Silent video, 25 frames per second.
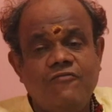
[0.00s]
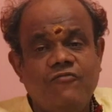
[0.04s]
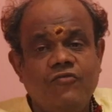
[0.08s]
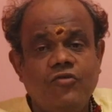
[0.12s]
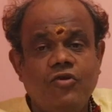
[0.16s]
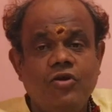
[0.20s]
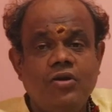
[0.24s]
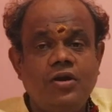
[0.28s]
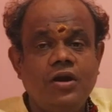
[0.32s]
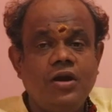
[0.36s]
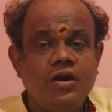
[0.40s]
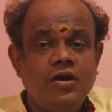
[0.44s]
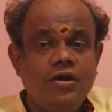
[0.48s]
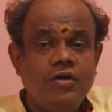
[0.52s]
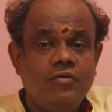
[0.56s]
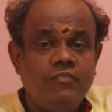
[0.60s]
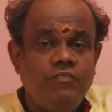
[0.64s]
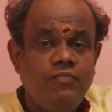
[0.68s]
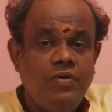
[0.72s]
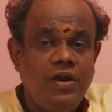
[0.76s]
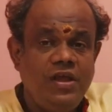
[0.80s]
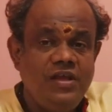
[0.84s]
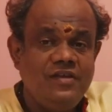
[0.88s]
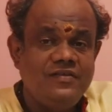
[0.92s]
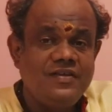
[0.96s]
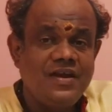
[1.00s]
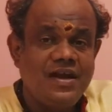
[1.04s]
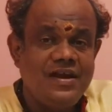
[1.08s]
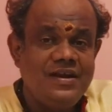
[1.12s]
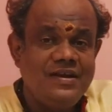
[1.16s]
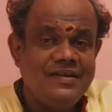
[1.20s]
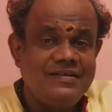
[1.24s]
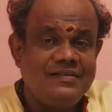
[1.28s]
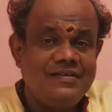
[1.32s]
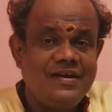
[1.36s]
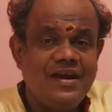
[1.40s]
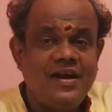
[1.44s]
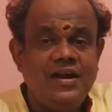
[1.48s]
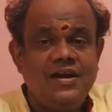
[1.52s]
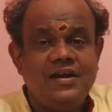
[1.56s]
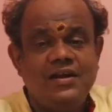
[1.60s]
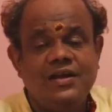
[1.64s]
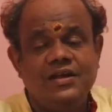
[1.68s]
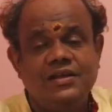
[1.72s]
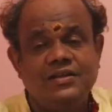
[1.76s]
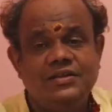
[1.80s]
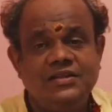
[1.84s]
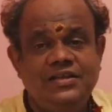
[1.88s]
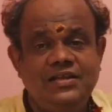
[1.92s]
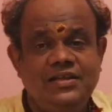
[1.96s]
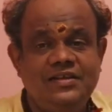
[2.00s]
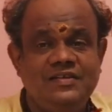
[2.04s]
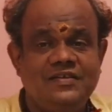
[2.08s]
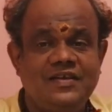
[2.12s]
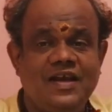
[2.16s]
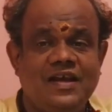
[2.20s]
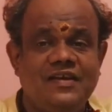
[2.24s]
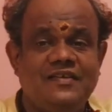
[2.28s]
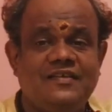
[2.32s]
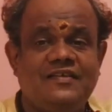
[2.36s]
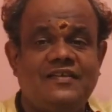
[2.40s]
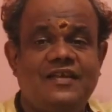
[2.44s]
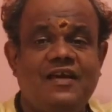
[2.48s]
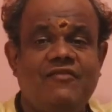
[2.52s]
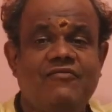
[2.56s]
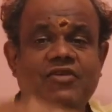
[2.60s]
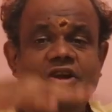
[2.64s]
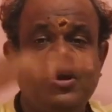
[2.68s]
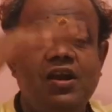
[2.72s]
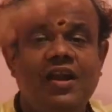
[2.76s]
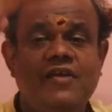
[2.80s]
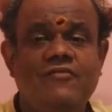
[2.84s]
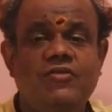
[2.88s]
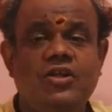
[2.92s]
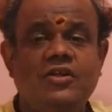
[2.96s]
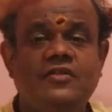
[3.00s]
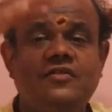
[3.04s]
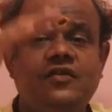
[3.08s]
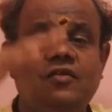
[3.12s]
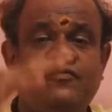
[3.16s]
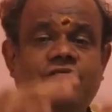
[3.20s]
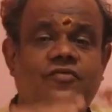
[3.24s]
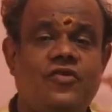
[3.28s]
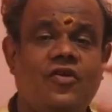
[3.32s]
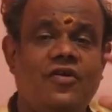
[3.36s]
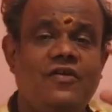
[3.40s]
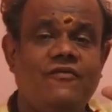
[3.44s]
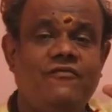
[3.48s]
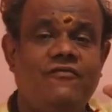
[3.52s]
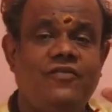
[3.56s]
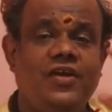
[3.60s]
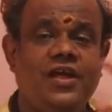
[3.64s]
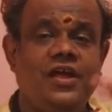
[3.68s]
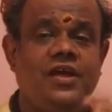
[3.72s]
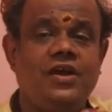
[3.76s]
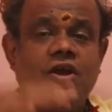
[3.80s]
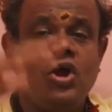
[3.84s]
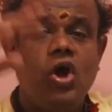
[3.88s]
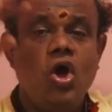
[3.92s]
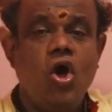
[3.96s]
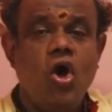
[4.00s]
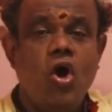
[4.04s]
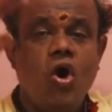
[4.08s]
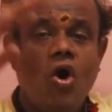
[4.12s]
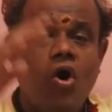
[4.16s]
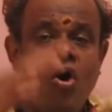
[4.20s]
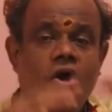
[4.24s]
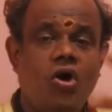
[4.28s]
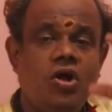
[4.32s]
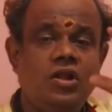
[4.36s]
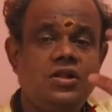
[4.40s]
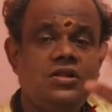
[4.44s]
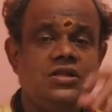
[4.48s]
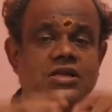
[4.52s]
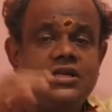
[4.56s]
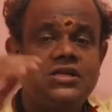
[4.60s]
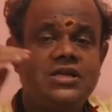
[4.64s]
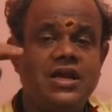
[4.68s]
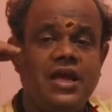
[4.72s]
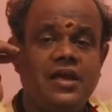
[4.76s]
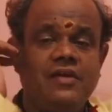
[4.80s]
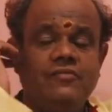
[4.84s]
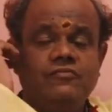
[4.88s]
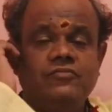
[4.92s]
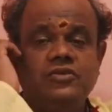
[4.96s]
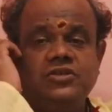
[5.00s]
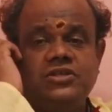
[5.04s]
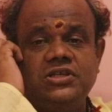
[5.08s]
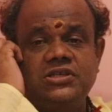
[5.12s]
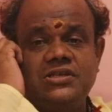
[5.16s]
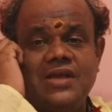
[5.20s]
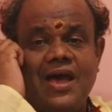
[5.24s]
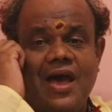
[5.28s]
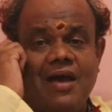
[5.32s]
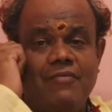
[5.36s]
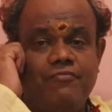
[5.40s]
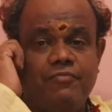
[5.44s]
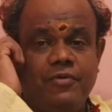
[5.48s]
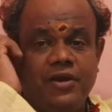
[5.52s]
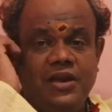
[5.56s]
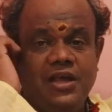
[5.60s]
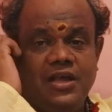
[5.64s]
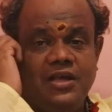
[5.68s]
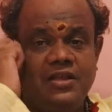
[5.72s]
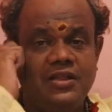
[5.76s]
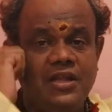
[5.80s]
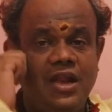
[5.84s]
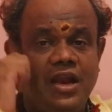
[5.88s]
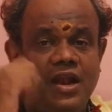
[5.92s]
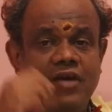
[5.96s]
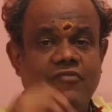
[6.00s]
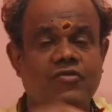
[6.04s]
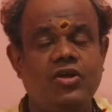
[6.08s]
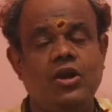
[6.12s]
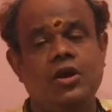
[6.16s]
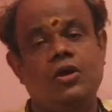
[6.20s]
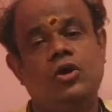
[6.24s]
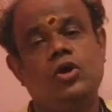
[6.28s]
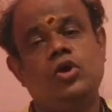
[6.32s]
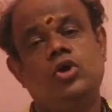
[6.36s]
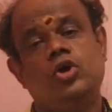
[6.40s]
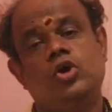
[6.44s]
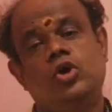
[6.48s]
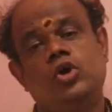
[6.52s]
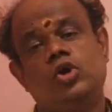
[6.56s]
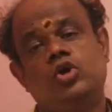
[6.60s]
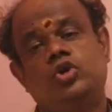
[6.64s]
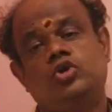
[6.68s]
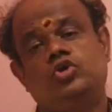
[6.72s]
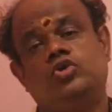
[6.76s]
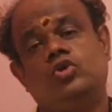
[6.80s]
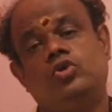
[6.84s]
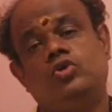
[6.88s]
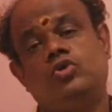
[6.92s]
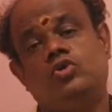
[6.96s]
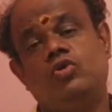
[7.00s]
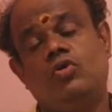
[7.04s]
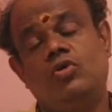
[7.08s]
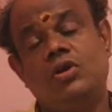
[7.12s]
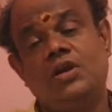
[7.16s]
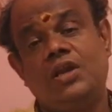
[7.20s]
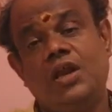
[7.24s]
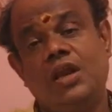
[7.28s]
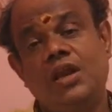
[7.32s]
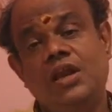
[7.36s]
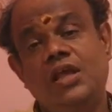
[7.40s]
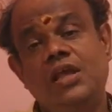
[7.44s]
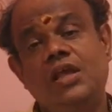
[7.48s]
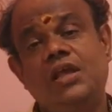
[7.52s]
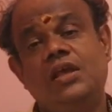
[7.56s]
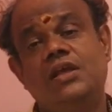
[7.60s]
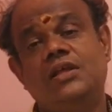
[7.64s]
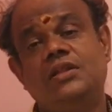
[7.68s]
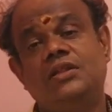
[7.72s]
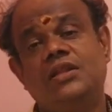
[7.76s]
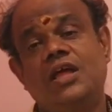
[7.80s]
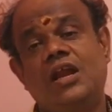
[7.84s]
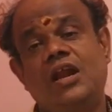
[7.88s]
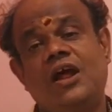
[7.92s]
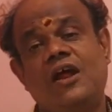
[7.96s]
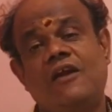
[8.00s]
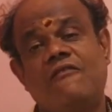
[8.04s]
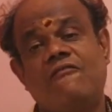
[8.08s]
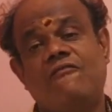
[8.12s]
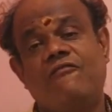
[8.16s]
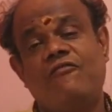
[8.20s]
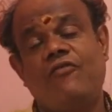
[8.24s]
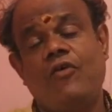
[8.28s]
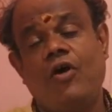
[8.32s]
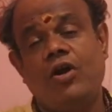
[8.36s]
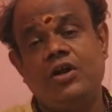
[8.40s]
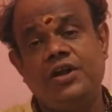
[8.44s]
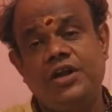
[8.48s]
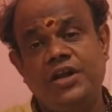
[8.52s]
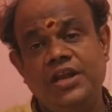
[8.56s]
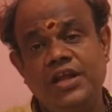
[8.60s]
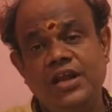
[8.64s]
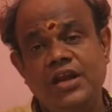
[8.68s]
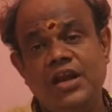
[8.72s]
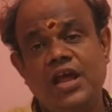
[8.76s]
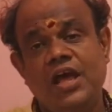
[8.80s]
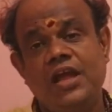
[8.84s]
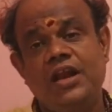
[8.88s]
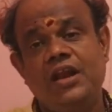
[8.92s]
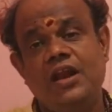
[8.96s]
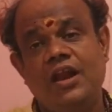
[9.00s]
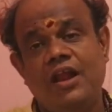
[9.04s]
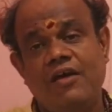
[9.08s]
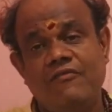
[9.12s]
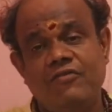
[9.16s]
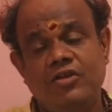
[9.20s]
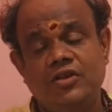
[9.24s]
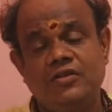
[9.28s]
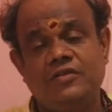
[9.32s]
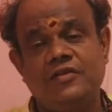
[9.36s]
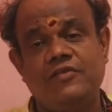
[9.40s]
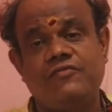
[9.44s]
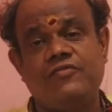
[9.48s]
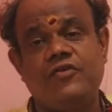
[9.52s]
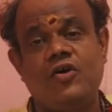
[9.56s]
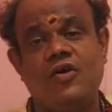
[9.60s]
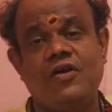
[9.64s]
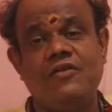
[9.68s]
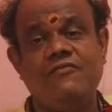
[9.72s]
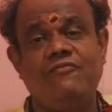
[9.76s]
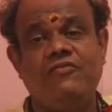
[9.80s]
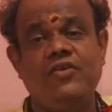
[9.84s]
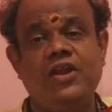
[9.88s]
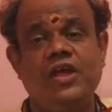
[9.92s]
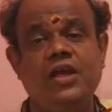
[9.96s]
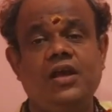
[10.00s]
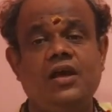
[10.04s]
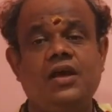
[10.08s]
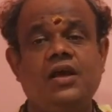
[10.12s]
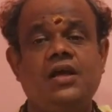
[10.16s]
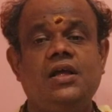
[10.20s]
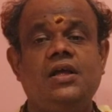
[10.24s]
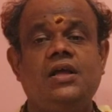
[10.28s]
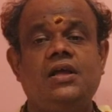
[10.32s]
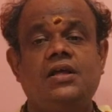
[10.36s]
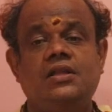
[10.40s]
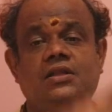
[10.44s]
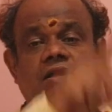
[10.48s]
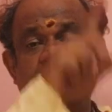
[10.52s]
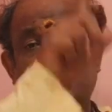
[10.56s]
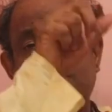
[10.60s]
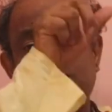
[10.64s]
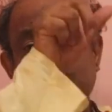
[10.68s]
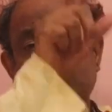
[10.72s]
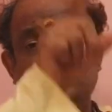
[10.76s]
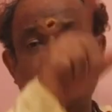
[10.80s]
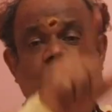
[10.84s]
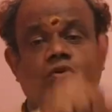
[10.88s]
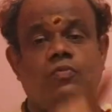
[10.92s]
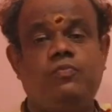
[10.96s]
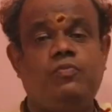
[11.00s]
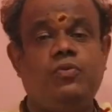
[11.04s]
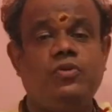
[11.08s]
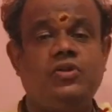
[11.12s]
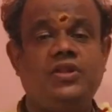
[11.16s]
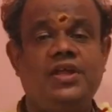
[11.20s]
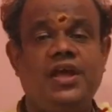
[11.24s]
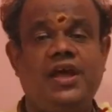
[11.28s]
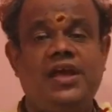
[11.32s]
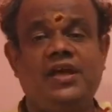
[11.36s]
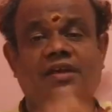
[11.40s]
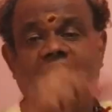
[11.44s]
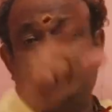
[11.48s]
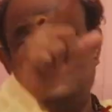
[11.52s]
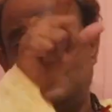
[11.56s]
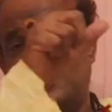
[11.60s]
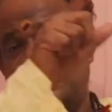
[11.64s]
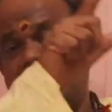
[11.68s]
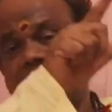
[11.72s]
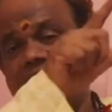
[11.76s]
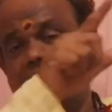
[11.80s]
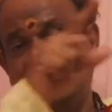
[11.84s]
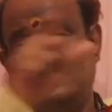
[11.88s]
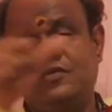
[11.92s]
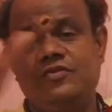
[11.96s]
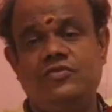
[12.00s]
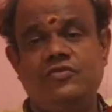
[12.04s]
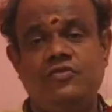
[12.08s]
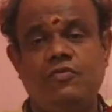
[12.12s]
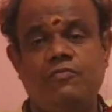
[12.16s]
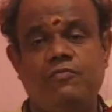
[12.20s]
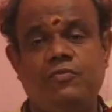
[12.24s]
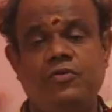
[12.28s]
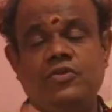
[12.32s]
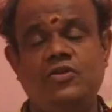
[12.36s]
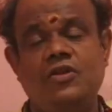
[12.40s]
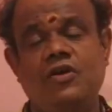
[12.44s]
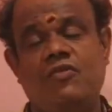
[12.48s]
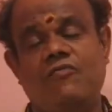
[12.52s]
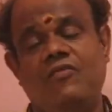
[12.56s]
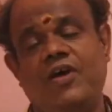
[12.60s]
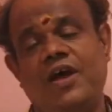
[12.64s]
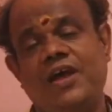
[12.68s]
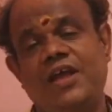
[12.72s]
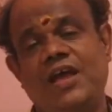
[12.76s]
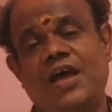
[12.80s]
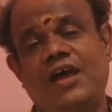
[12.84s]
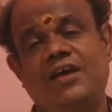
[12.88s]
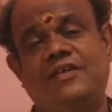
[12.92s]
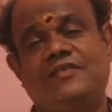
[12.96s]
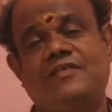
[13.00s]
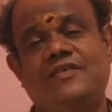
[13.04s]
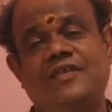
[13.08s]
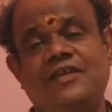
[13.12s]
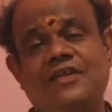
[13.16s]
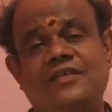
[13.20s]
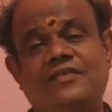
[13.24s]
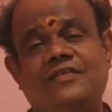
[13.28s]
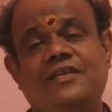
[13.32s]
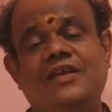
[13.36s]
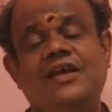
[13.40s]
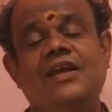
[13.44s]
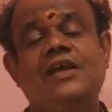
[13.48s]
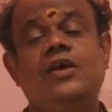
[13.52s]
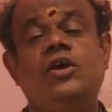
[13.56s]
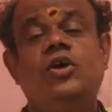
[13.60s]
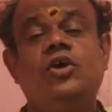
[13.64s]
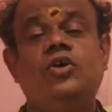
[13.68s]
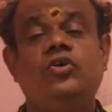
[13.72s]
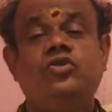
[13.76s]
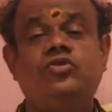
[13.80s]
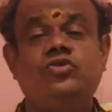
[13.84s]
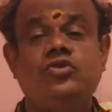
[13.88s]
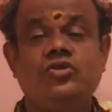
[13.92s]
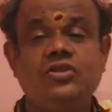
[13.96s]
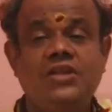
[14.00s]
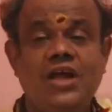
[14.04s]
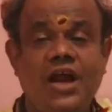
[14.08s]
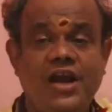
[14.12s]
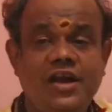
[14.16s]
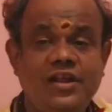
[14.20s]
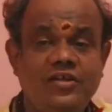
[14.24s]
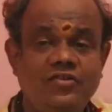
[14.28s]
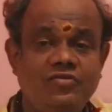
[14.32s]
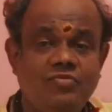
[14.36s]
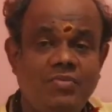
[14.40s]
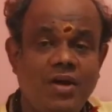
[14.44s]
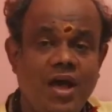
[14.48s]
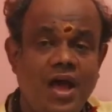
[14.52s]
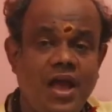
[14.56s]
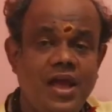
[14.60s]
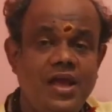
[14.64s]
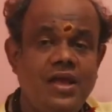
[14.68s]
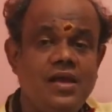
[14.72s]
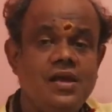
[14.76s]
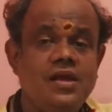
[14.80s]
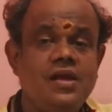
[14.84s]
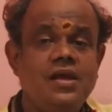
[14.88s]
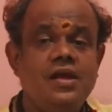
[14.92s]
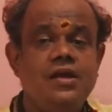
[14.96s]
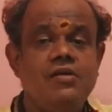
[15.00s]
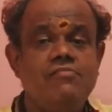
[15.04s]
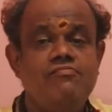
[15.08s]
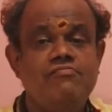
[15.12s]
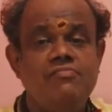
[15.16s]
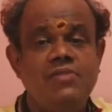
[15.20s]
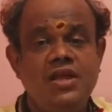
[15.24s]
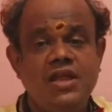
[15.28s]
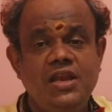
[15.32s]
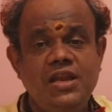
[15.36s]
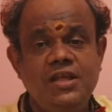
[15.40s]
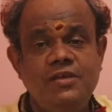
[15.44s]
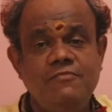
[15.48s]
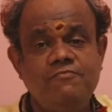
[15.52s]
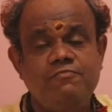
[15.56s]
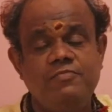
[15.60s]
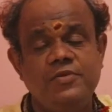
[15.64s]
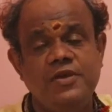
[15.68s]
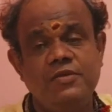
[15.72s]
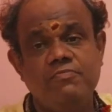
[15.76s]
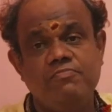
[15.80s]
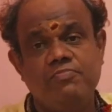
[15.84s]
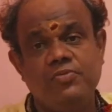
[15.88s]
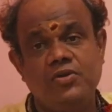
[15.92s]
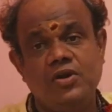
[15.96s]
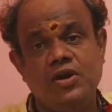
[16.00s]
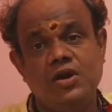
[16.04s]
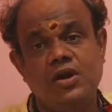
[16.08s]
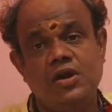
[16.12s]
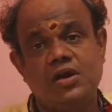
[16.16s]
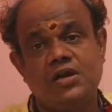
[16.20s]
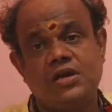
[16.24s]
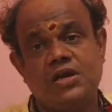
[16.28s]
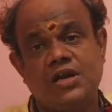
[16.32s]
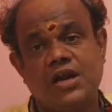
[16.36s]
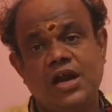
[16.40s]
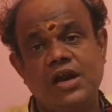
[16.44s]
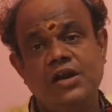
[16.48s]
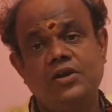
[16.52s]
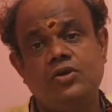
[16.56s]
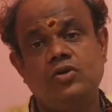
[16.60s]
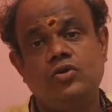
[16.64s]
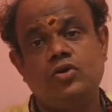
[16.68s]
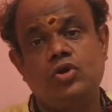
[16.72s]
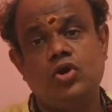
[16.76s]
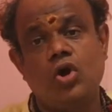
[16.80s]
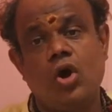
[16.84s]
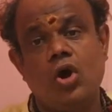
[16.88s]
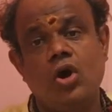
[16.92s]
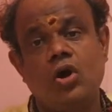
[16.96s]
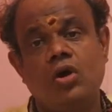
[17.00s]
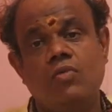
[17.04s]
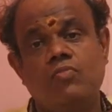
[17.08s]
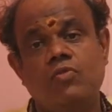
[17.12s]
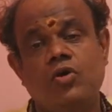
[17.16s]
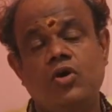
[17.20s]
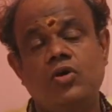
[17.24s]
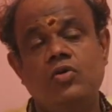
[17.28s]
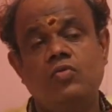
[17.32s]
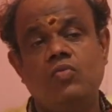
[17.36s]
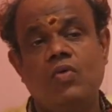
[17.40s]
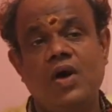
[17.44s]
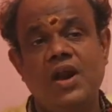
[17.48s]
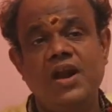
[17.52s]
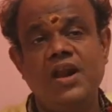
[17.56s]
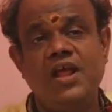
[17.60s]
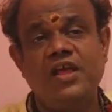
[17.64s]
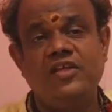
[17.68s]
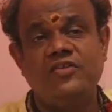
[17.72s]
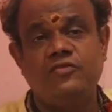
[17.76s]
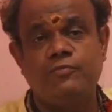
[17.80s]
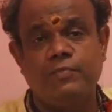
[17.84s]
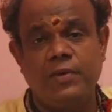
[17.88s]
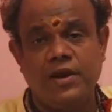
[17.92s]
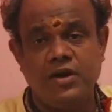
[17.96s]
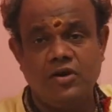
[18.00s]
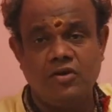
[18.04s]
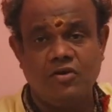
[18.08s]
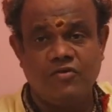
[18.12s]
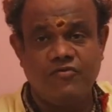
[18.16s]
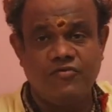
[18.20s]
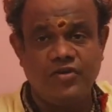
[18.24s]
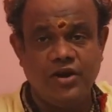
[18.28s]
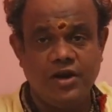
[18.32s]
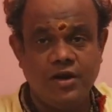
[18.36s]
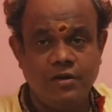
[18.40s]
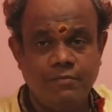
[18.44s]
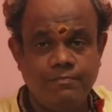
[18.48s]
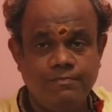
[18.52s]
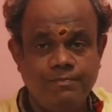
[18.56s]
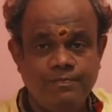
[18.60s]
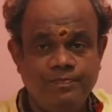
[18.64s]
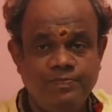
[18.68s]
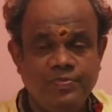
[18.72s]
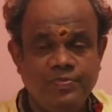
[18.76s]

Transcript: Therefore, please understand, these are 7 levels of conflict all the time which is happening in the level. So totally there are 49 levels of conflict. That is, you put the x-axis, you put the y-axis. So that is why many people try to talk about one aspect of it.